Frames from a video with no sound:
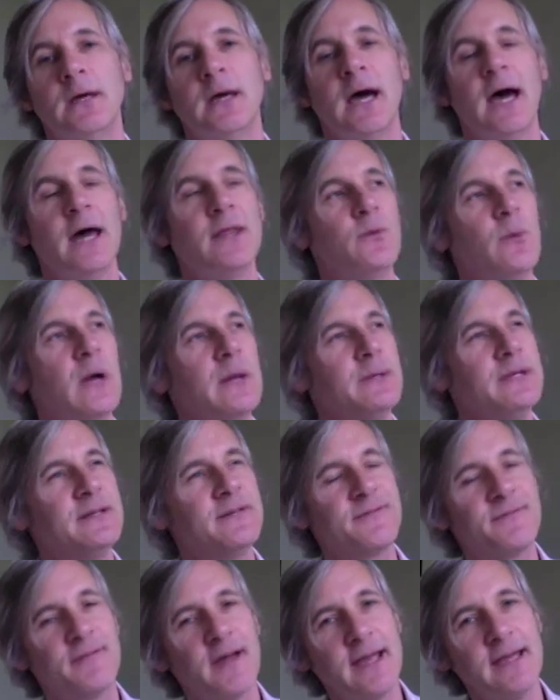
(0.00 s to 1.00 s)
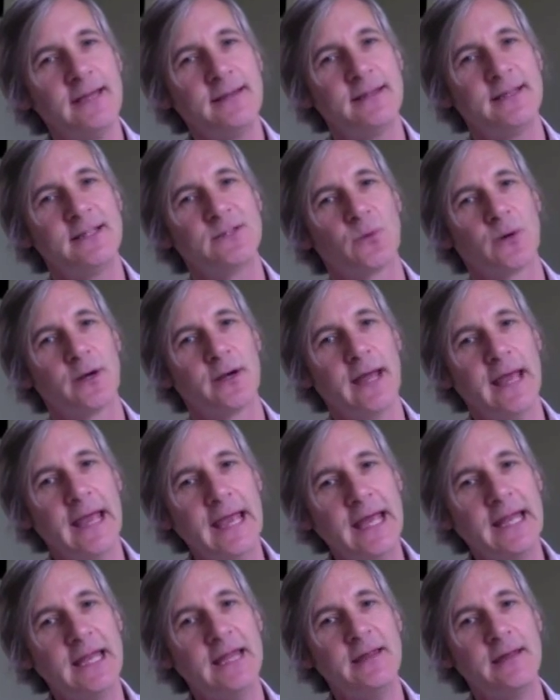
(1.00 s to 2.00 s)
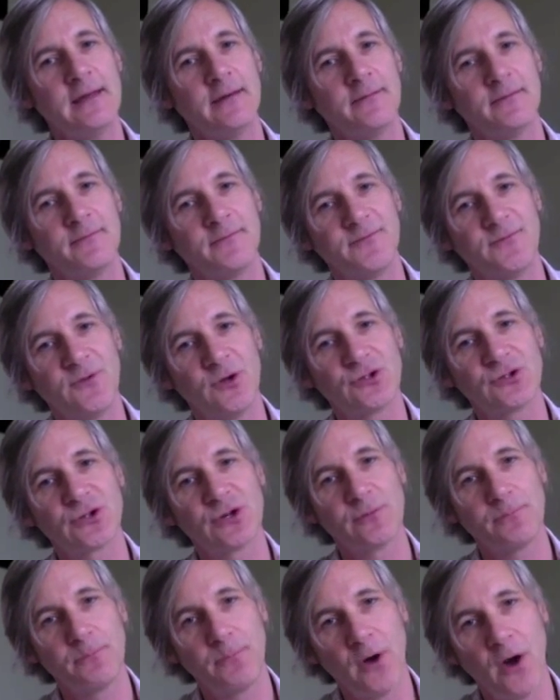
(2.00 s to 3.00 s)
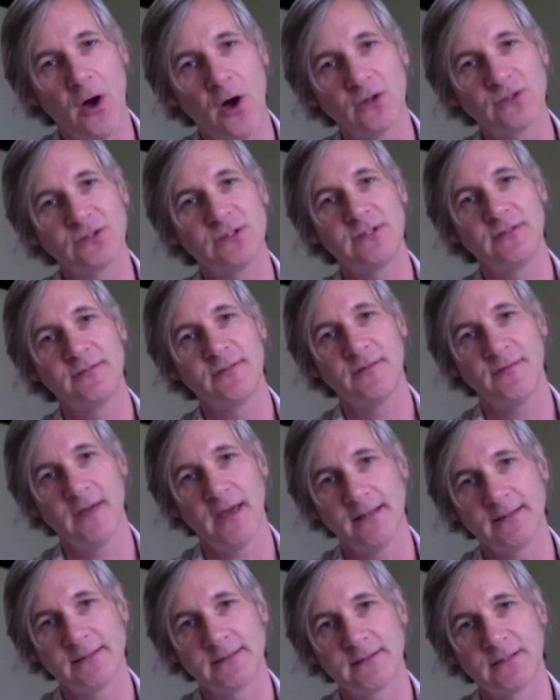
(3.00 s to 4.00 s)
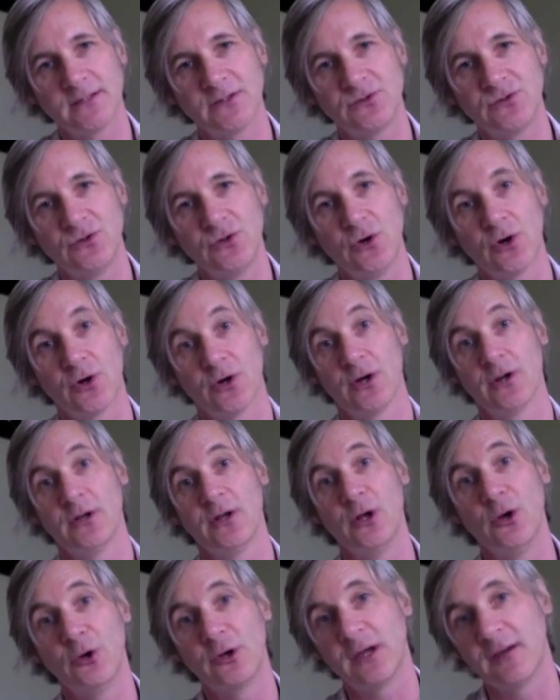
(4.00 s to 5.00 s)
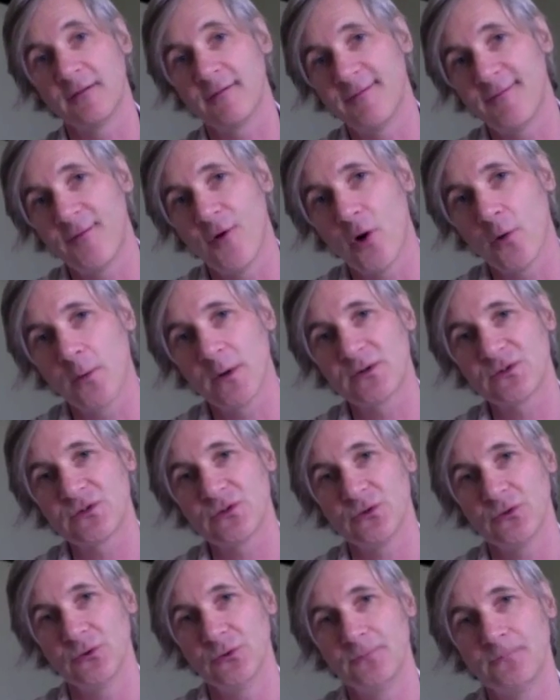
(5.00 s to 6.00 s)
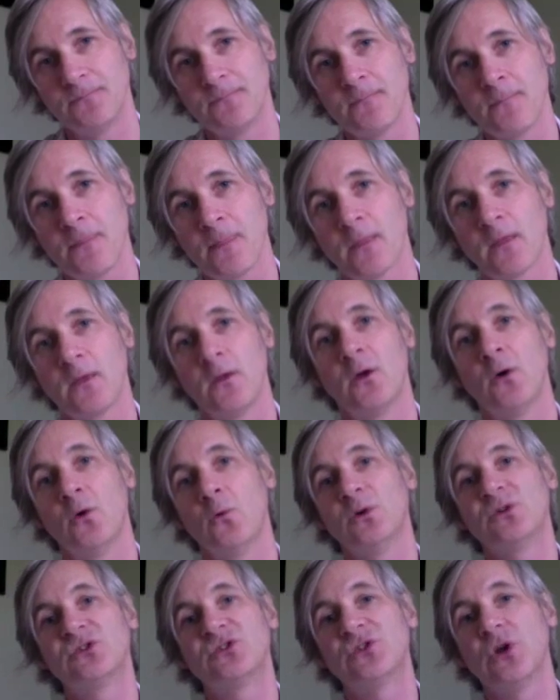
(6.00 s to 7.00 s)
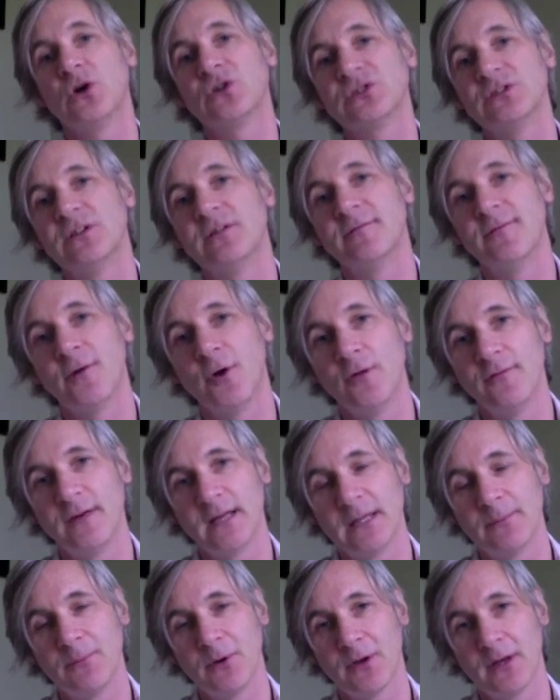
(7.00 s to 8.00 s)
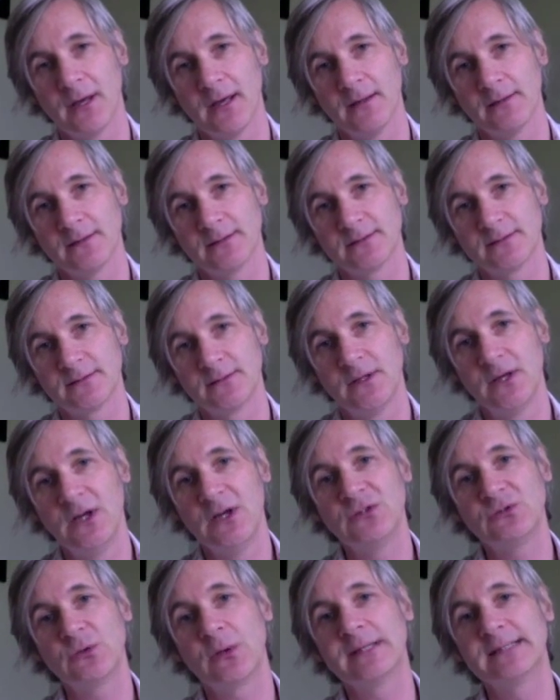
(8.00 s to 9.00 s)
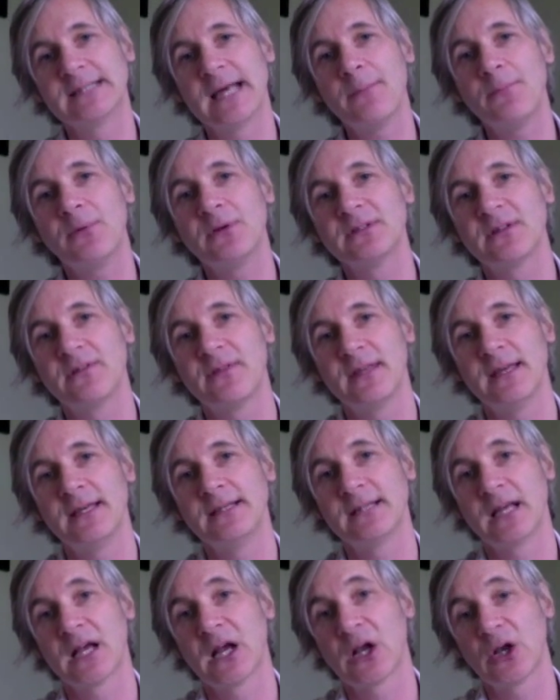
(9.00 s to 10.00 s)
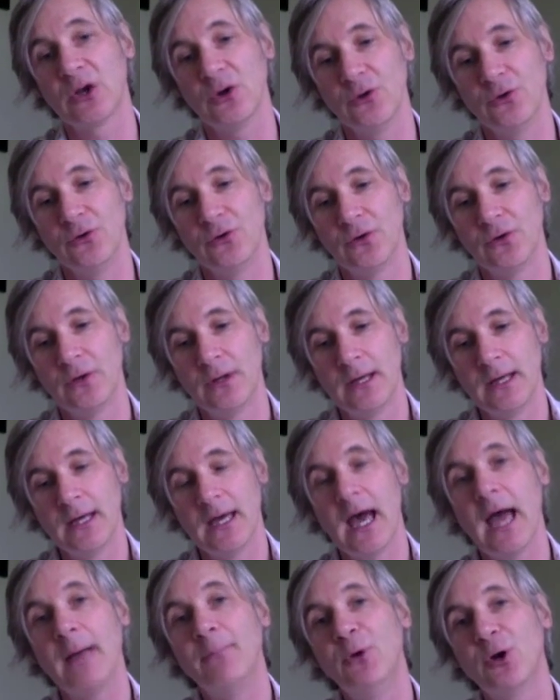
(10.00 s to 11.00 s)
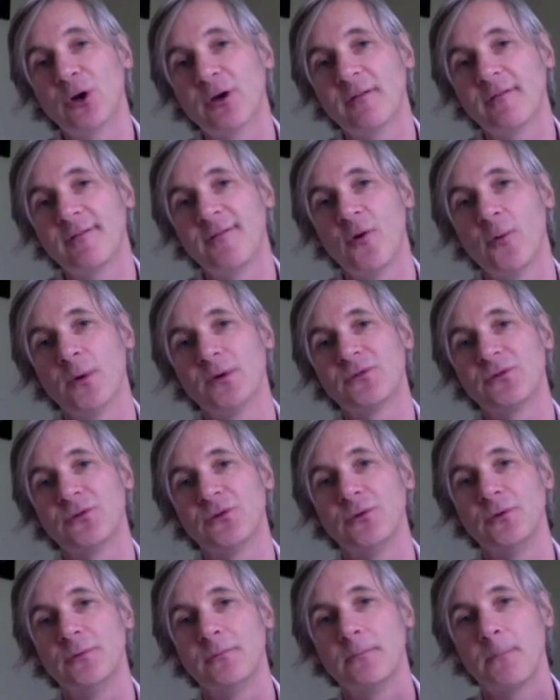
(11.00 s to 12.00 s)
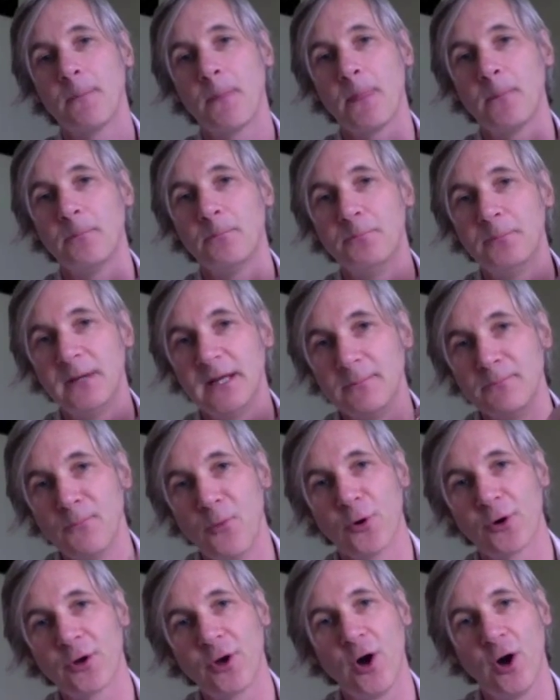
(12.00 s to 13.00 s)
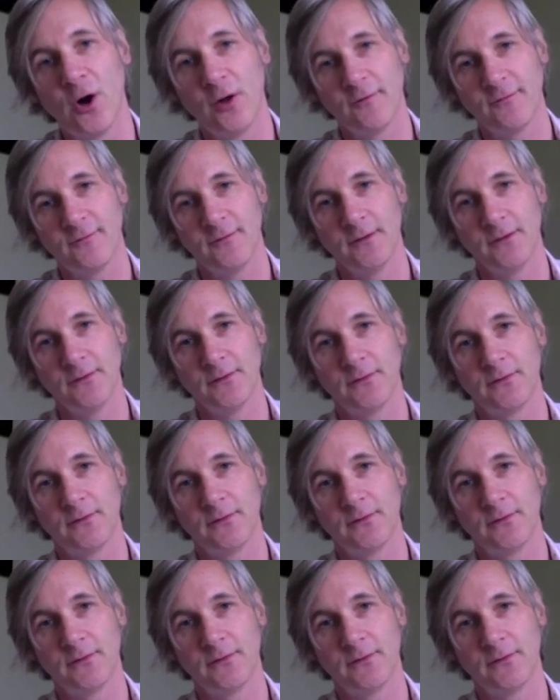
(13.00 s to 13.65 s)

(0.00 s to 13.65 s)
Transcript: And the way we defined these were any future positive events that you are looking forward to, which doesn't involve anybody else. So examples of these include, I'm looking forward to being more confident